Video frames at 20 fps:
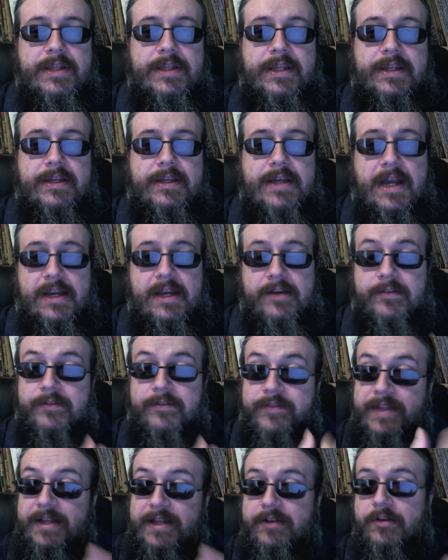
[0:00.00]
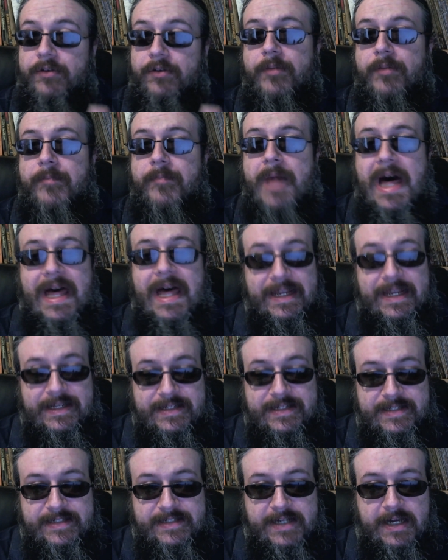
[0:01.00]
the kind of theater of the
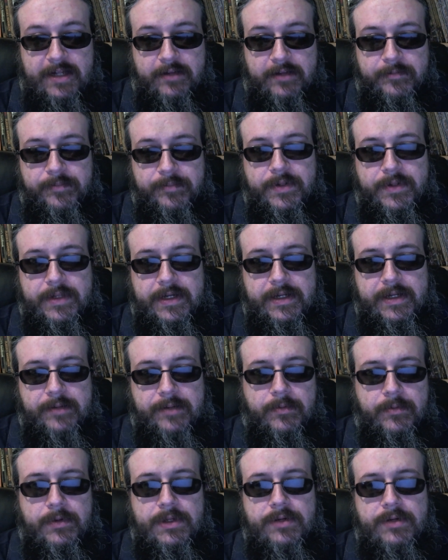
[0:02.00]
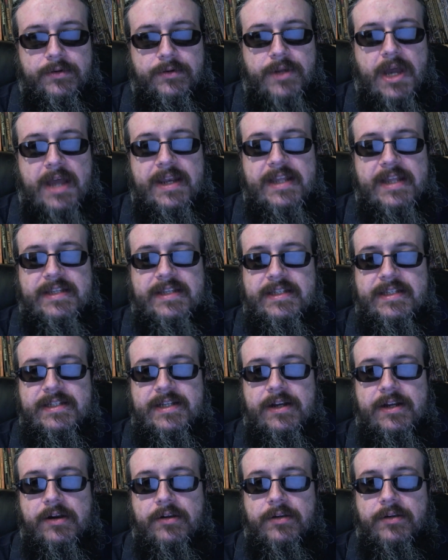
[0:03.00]
mind style of play, where you're not
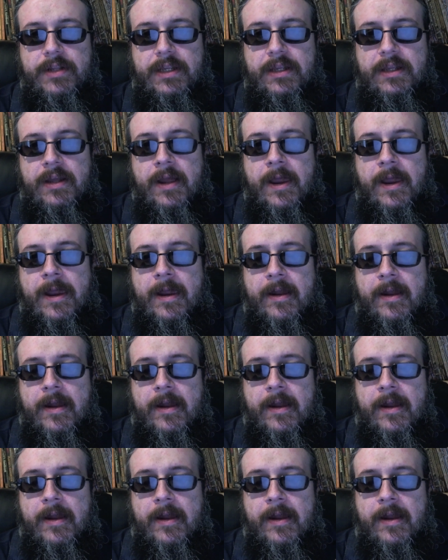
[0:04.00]
necessarily